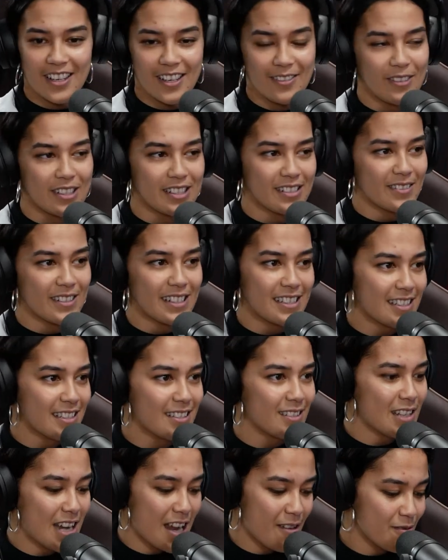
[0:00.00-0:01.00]
Like, what does a
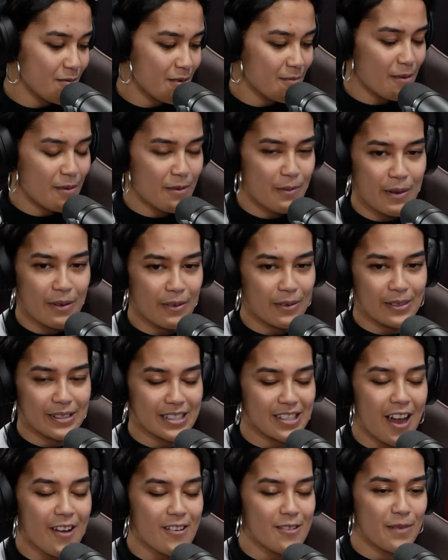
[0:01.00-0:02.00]
tsunami mean? Or a
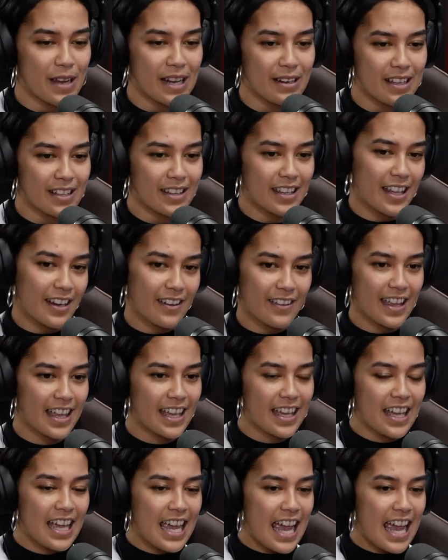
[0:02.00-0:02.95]
siren mean? And then,